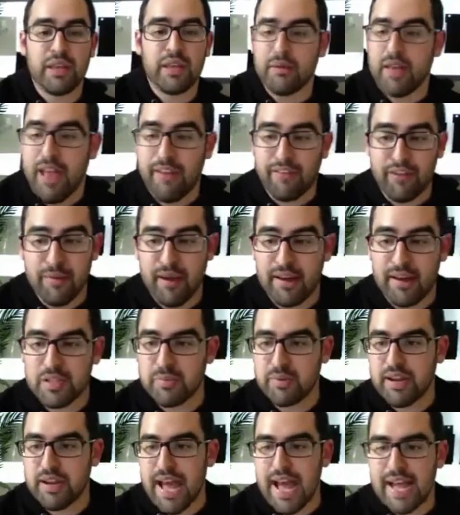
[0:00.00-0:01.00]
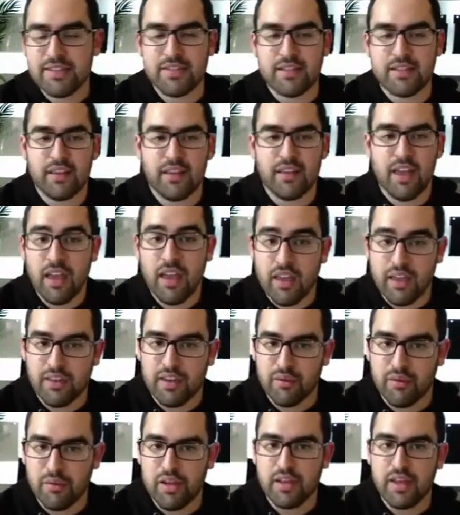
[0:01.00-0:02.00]
everybody's been asking, hey,
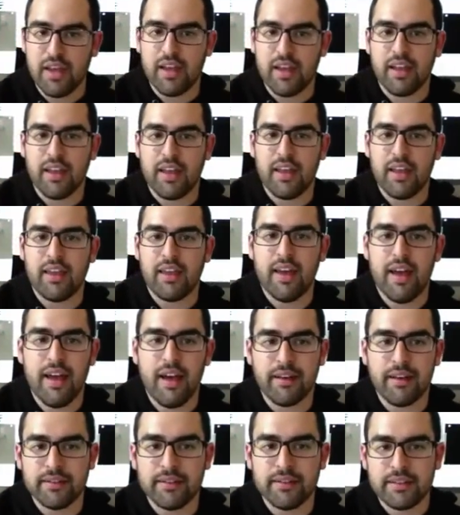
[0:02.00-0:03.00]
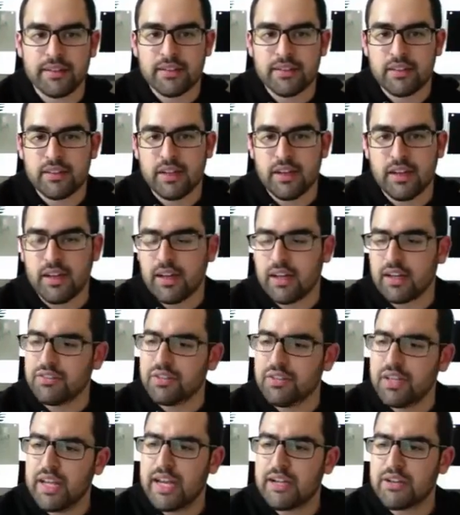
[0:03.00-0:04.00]
can we get a
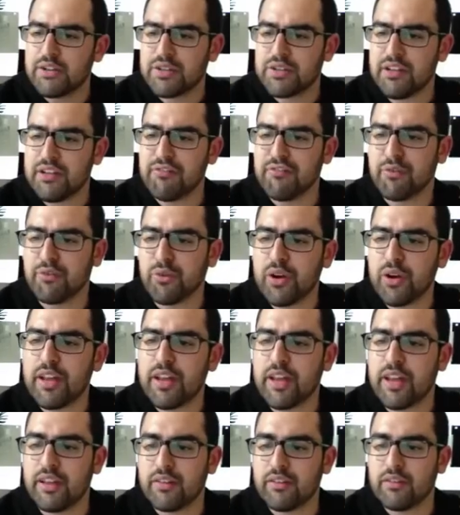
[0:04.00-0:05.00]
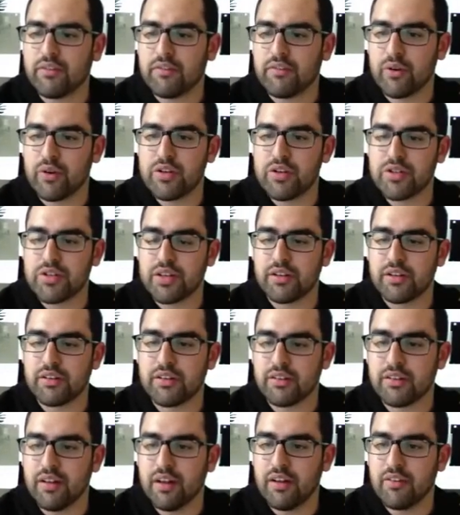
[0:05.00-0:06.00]
THC-free version
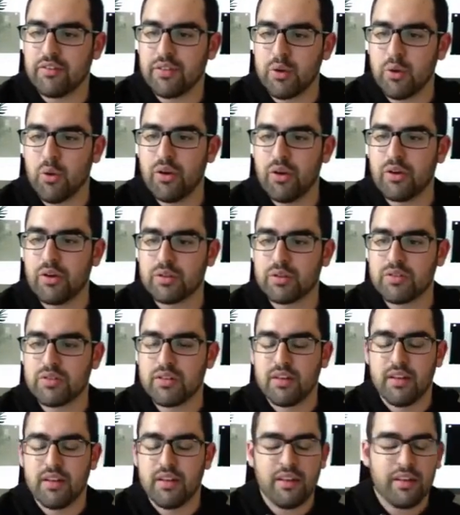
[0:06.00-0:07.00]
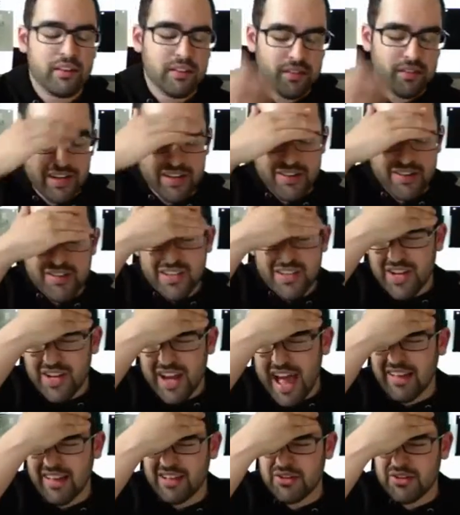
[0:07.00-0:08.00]
of the oils? Here's the
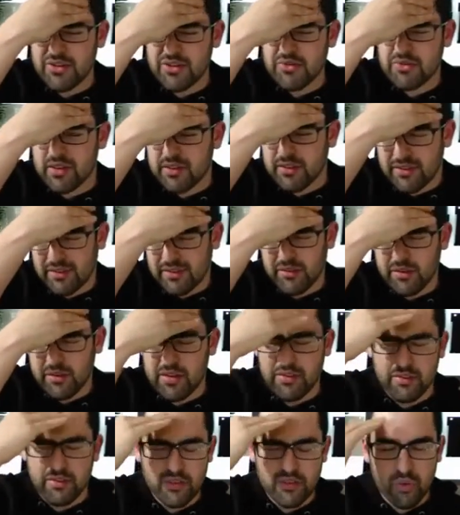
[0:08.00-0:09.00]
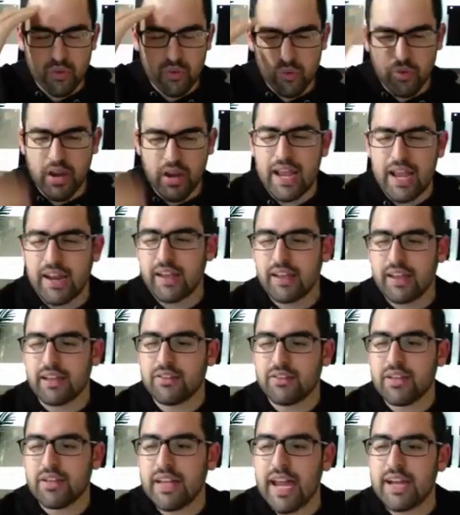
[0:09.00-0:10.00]
challenge with creating a
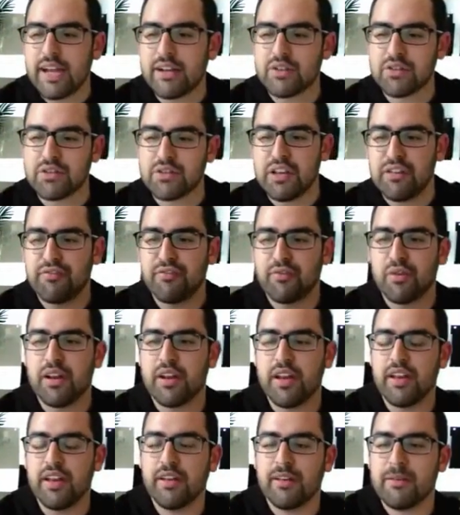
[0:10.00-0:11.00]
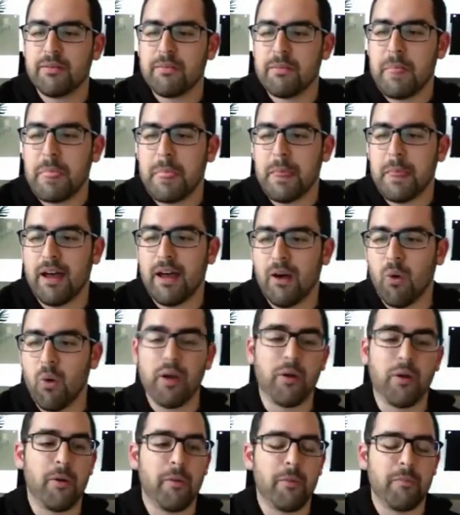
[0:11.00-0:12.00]
THC-free
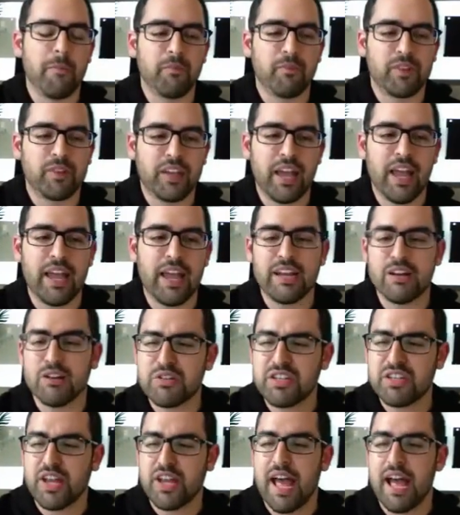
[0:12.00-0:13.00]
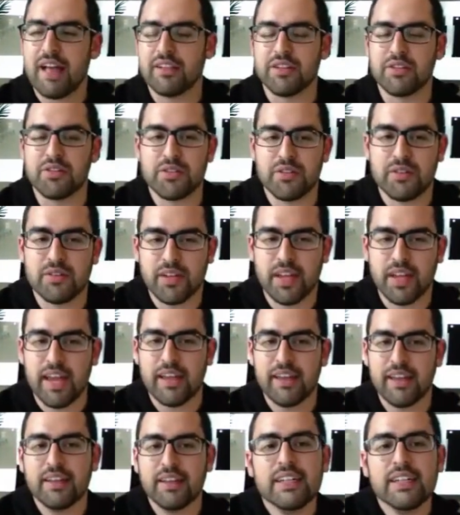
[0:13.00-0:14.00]
oil, okay? Here's the challenge, okay?